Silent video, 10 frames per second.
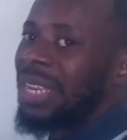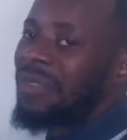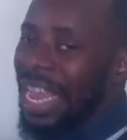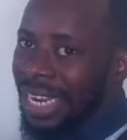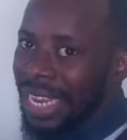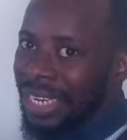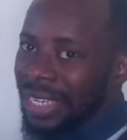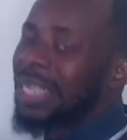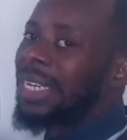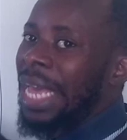divided,
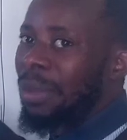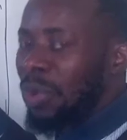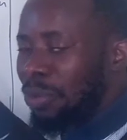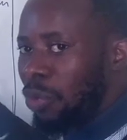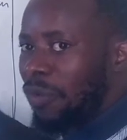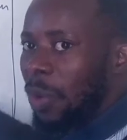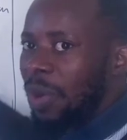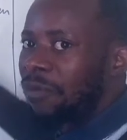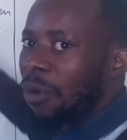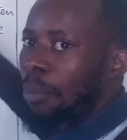then we move
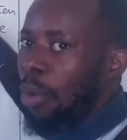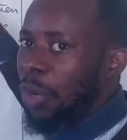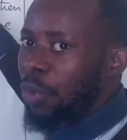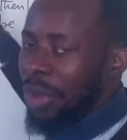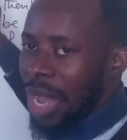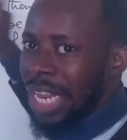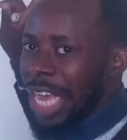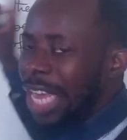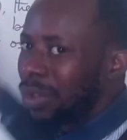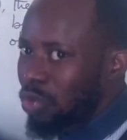away from polynomial
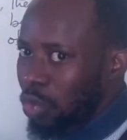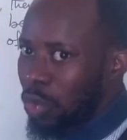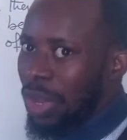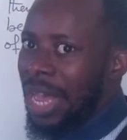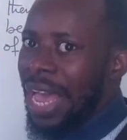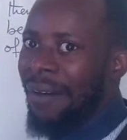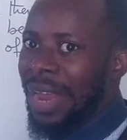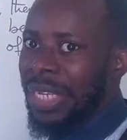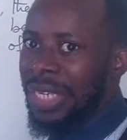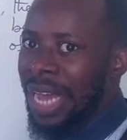into a
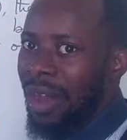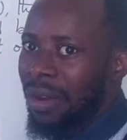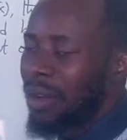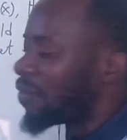rational